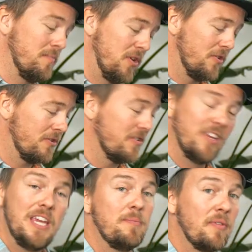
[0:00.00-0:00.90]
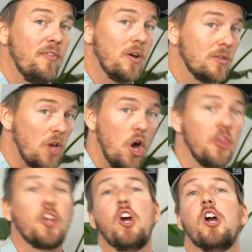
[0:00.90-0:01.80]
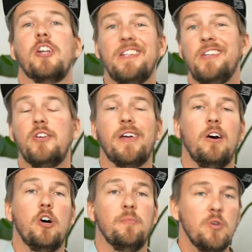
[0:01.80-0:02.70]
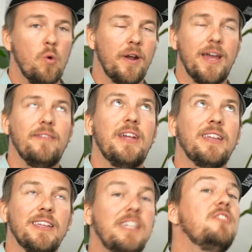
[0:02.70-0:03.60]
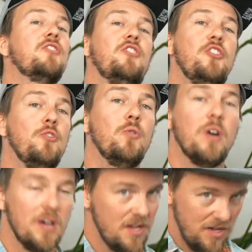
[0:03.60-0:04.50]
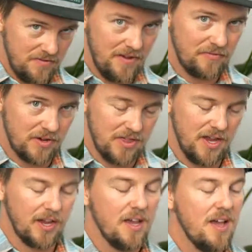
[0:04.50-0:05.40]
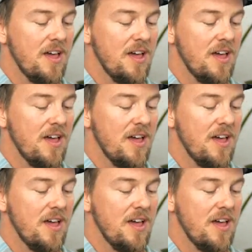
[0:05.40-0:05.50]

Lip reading: computer. Keep the photos on the card until you get home. You want to have at least two of everything.